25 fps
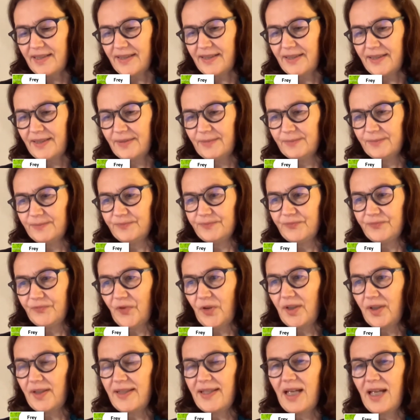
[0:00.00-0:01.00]

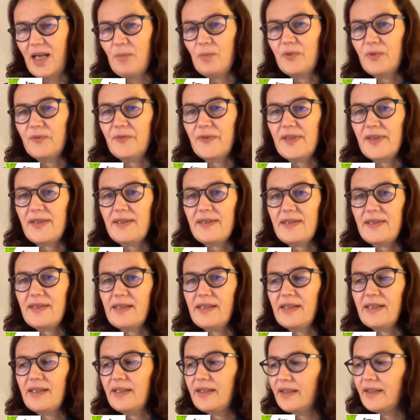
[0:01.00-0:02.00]
for example, with
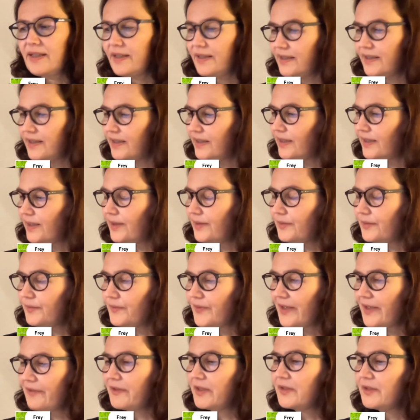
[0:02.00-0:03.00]
the
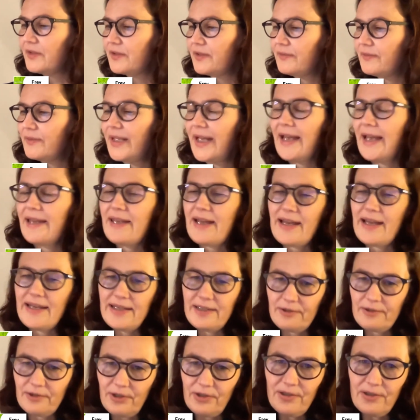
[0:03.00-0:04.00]

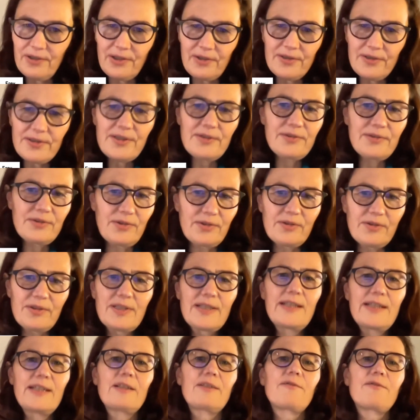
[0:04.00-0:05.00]
I also
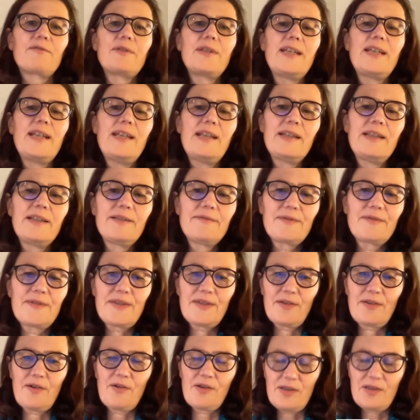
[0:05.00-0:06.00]
totally agree
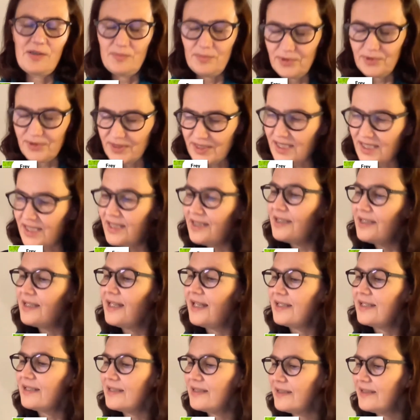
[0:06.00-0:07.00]
with Holger Bonin
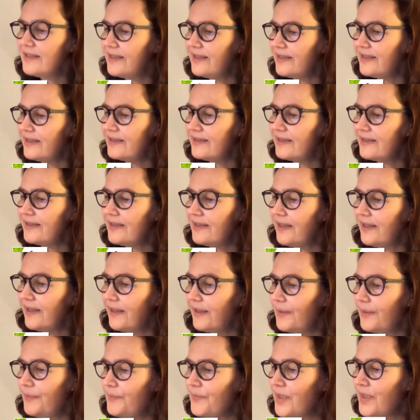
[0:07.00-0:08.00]
that
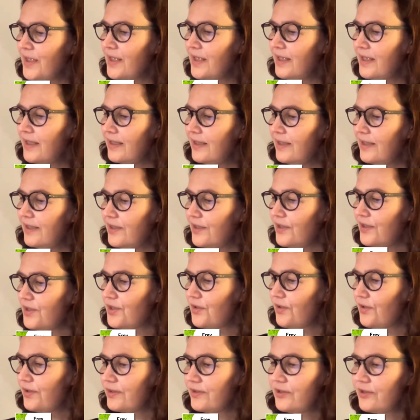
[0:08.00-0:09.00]
the
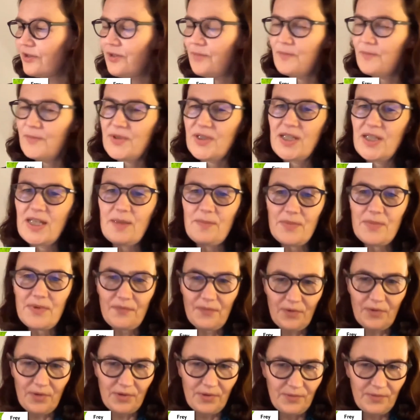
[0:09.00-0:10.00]
short-term schemes
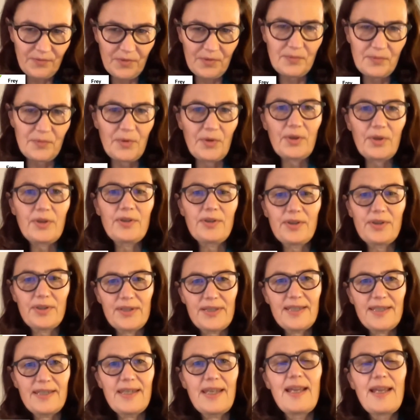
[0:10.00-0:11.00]
for
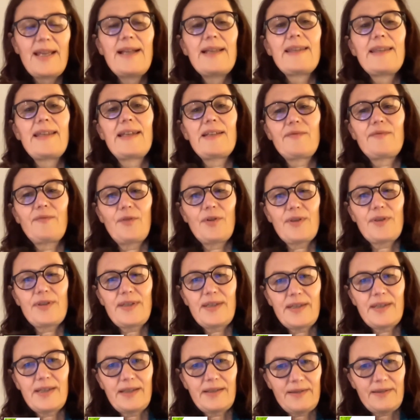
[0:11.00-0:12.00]
workers, that
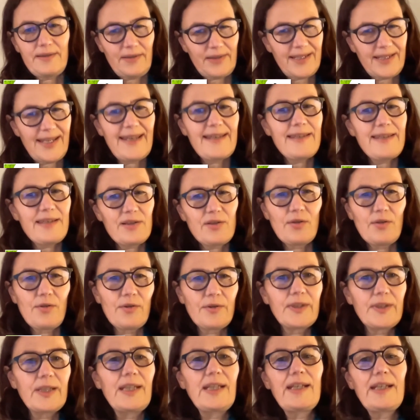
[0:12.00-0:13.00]
was a success
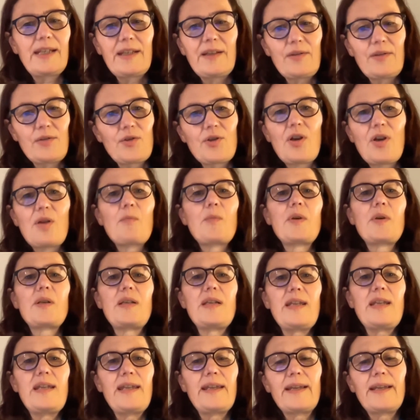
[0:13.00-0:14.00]
story in
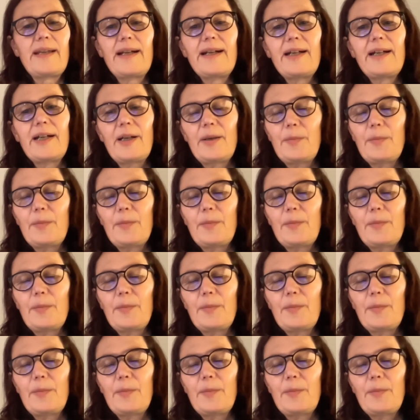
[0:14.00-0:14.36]
Germany.